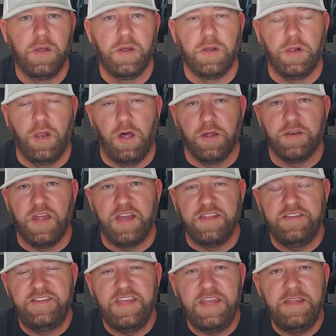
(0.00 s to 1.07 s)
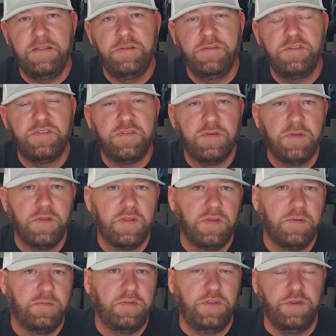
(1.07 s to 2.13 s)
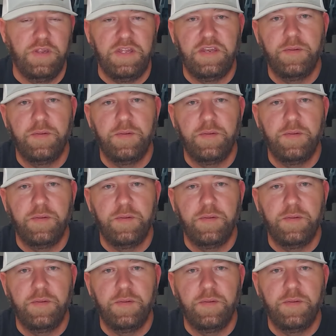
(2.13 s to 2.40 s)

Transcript: Glock 19s, you need